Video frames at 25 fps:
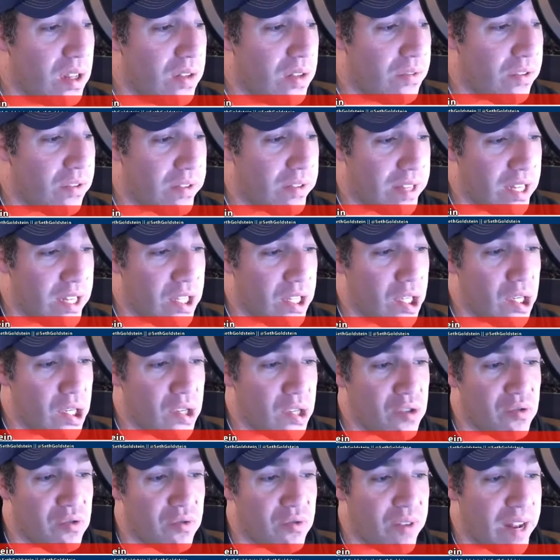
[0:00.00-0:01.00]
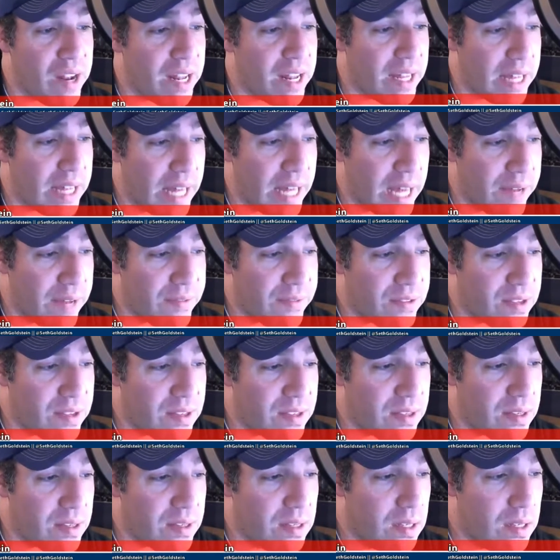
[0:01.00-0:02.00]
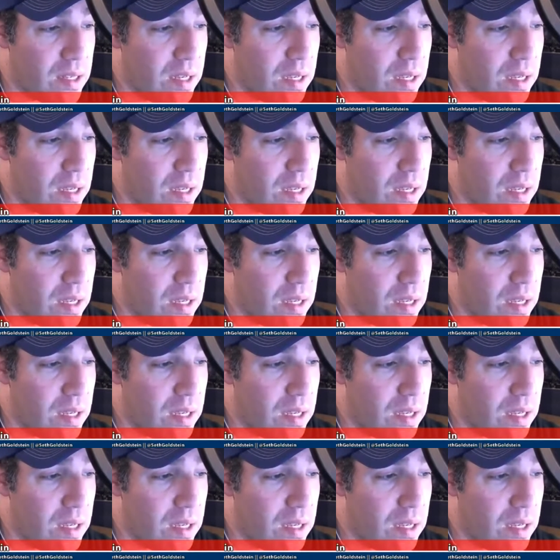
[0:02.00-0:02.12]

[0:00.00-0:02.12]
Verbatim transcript: for teachers through Reddit Gifts,